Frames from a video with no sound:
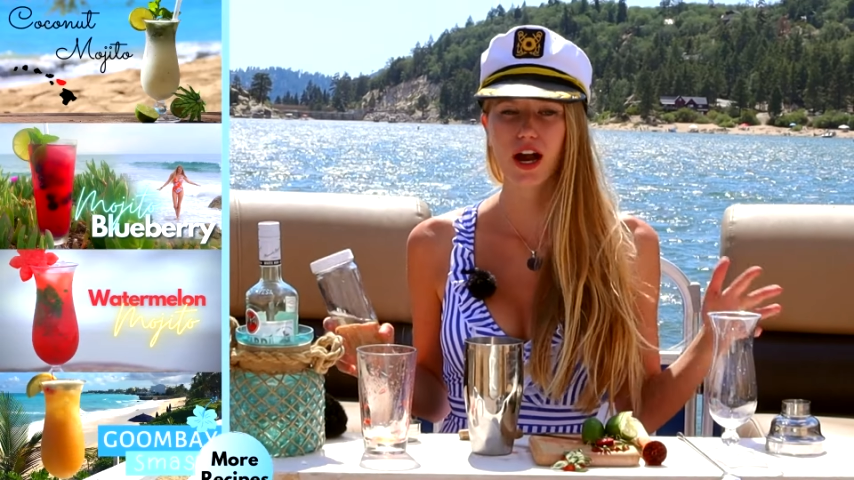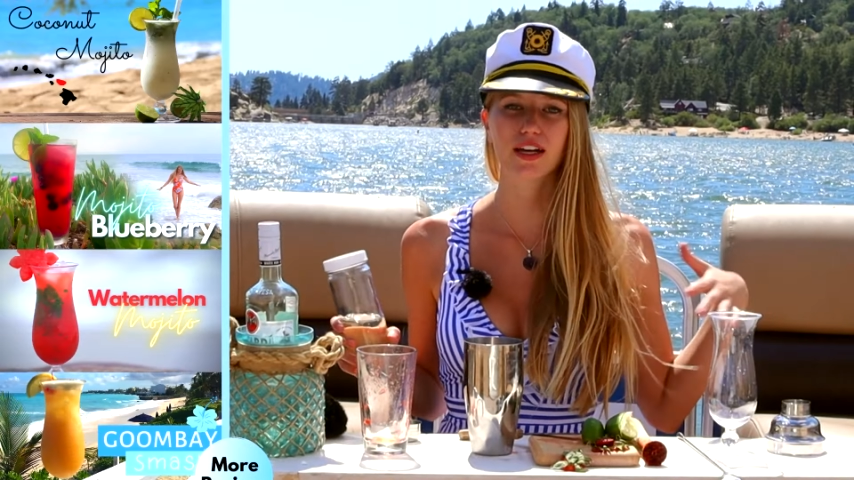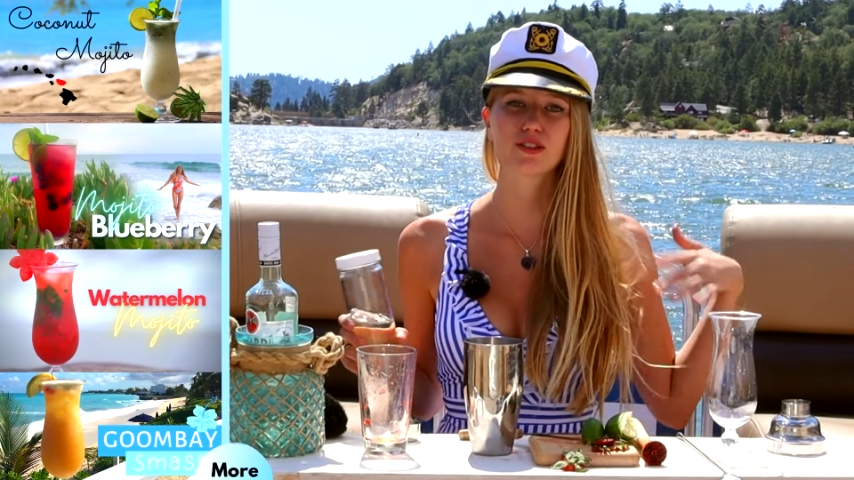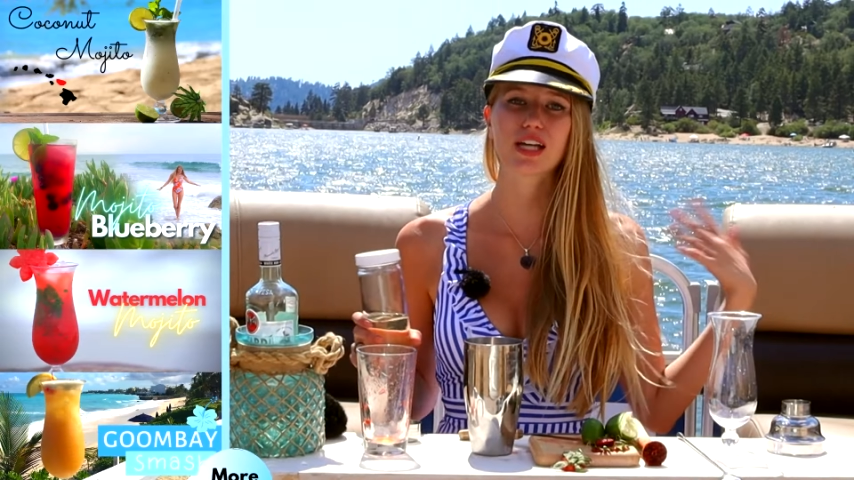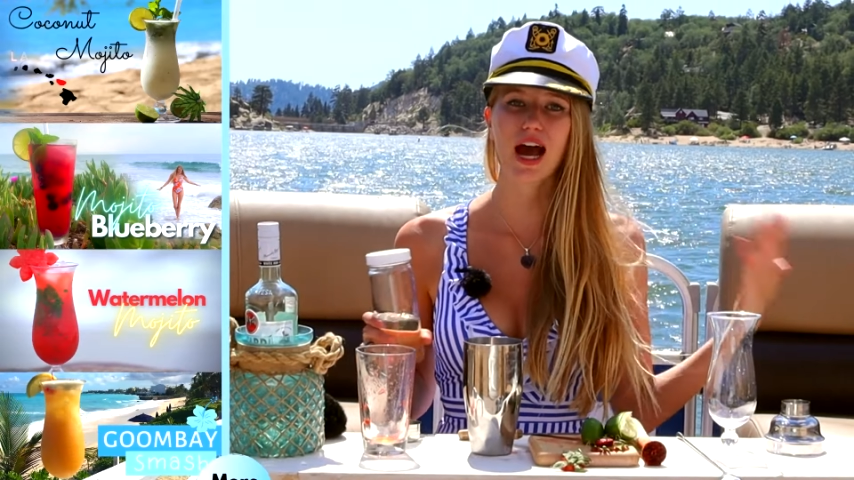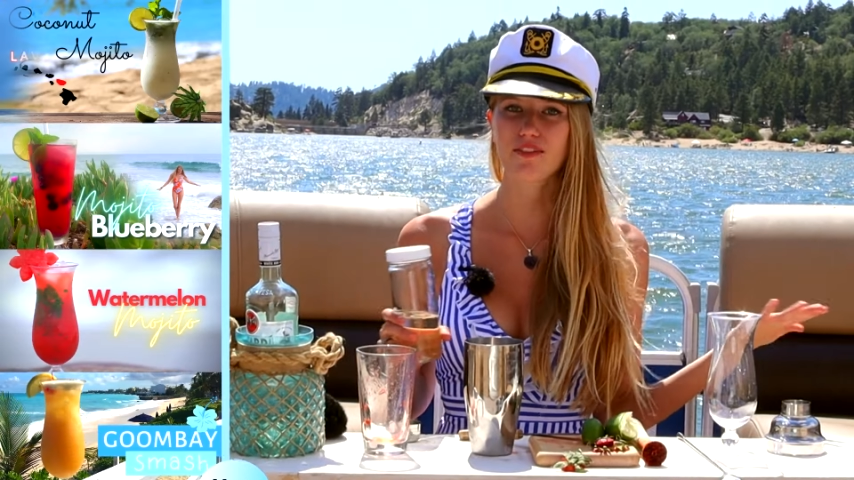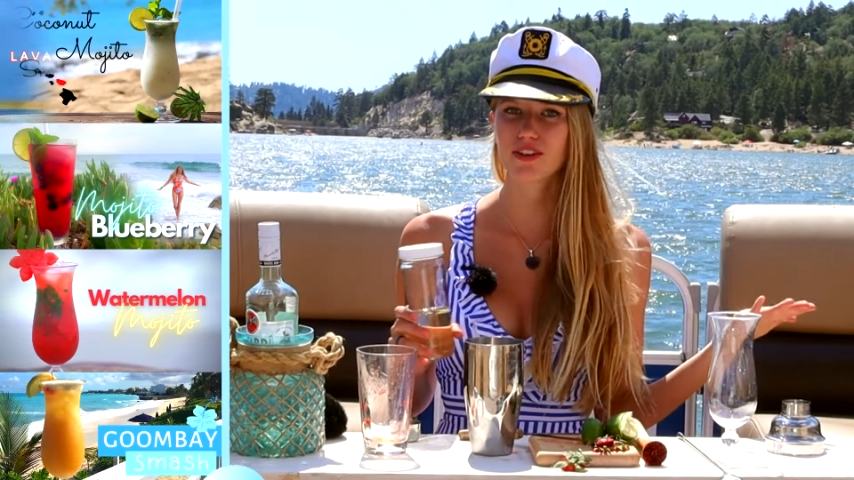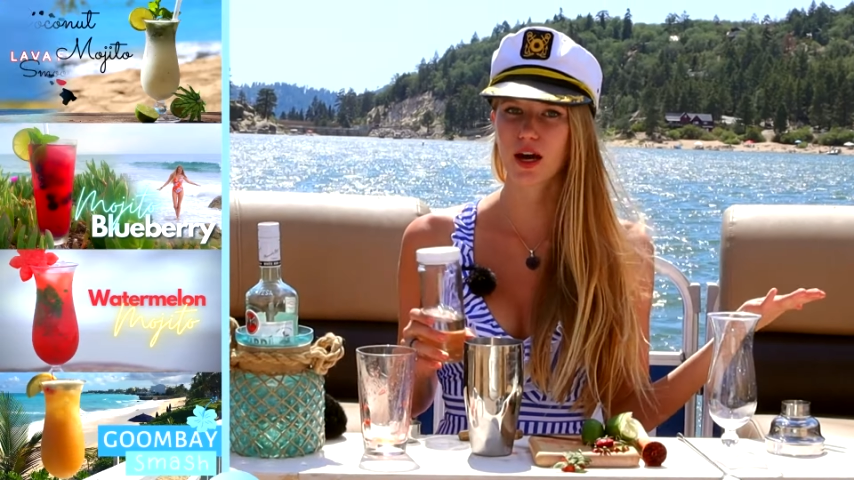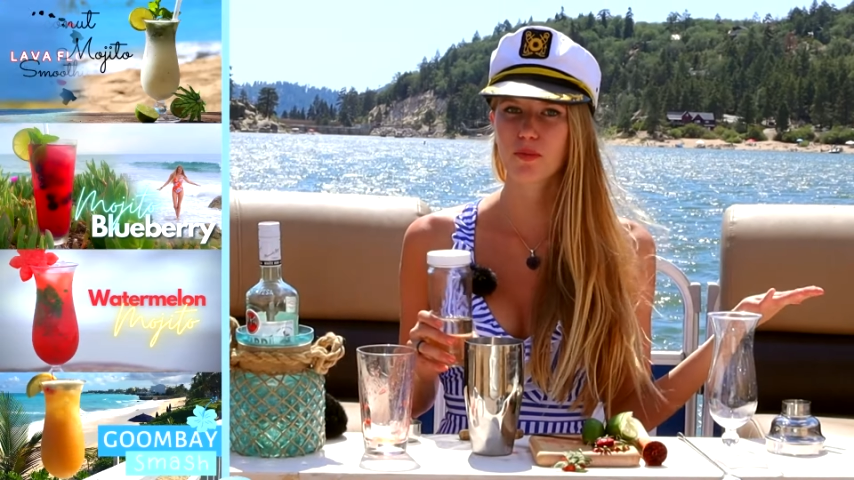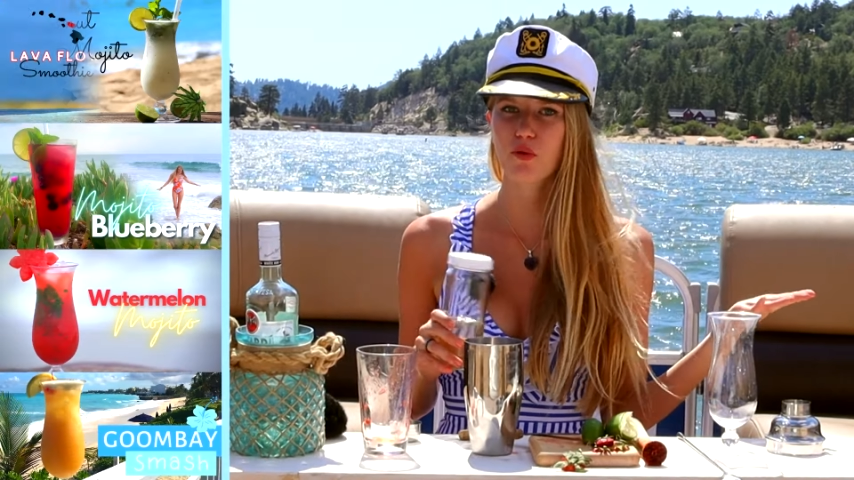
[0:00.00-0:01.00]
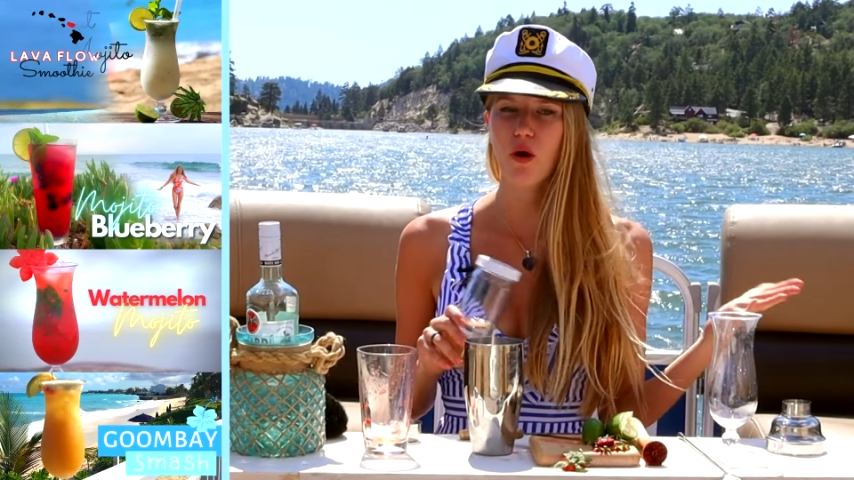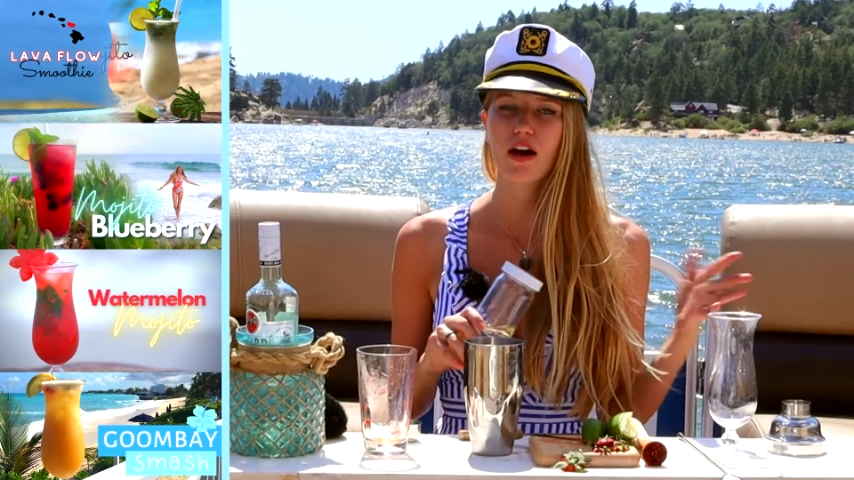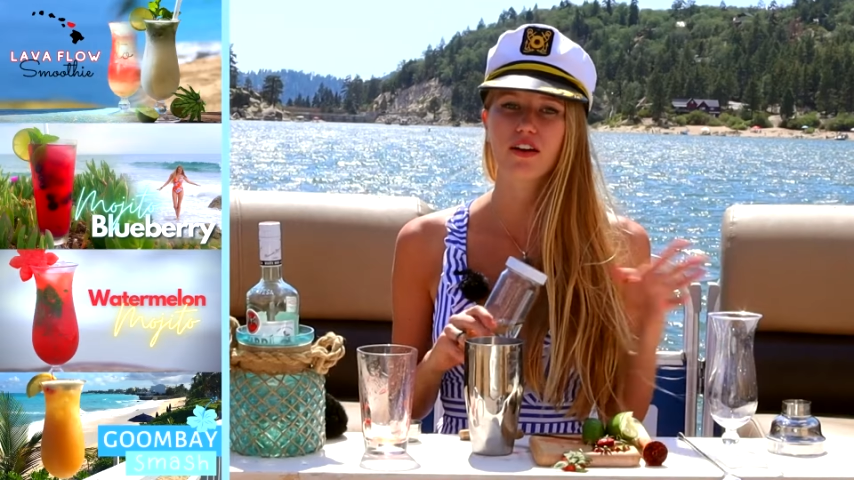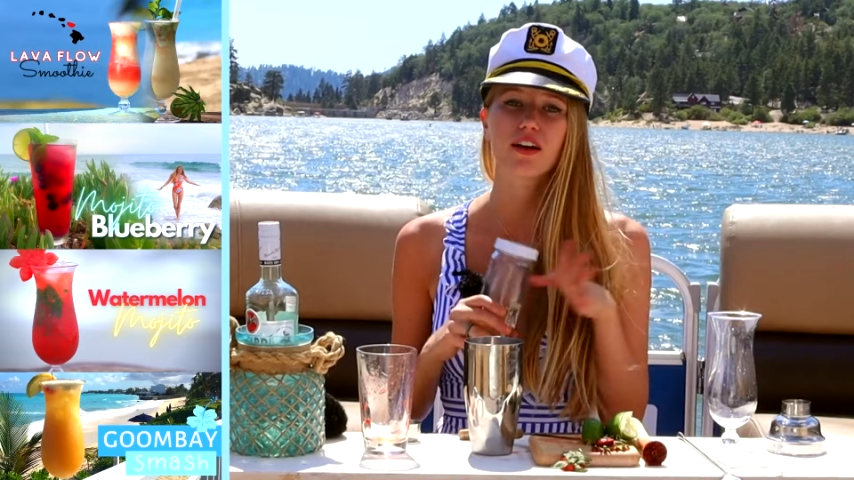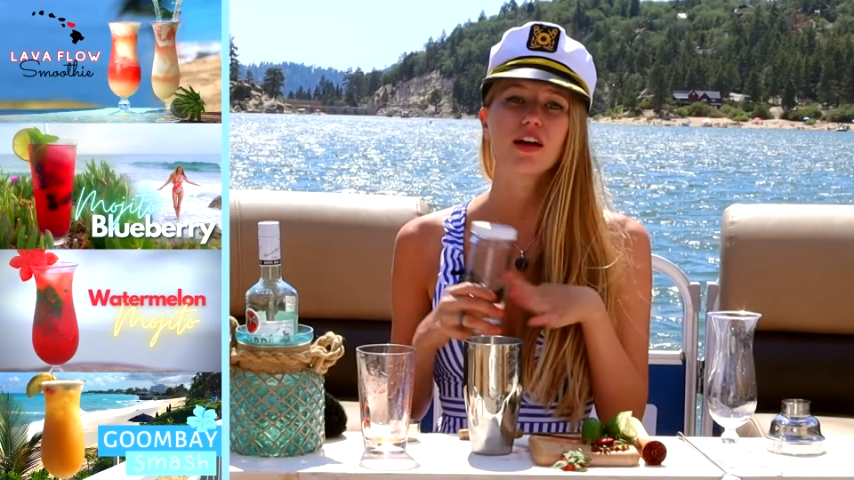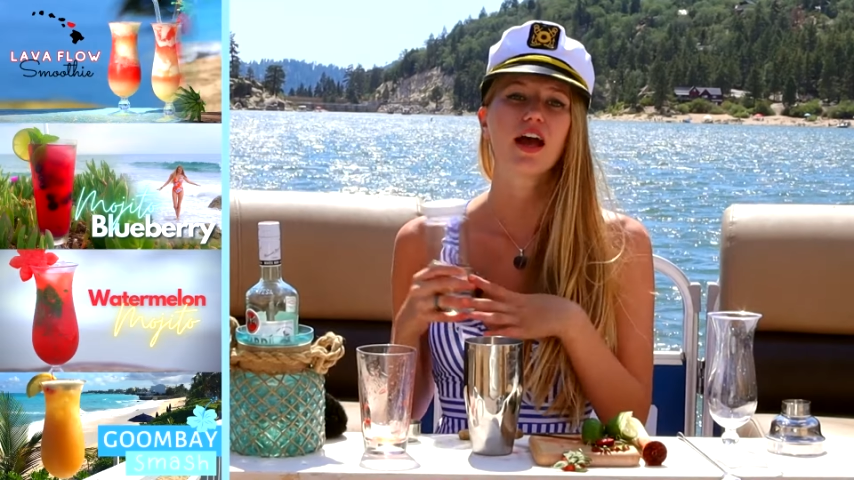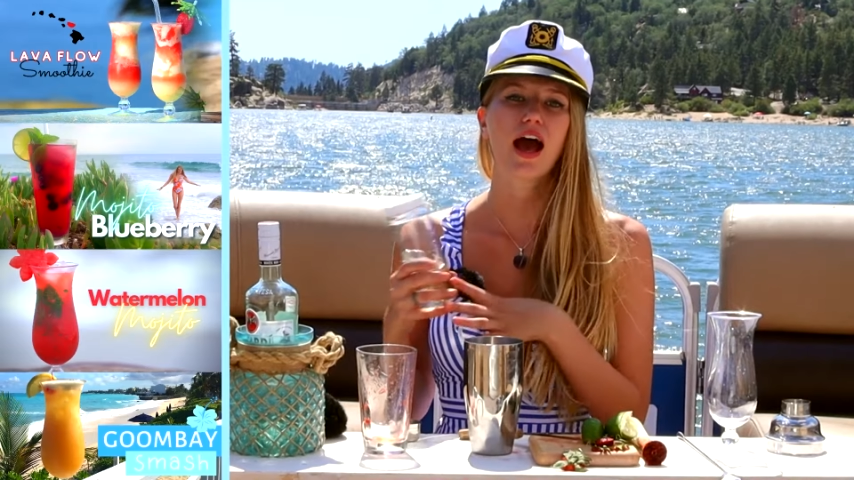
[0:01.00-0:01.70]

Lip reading: I used half a cup of water,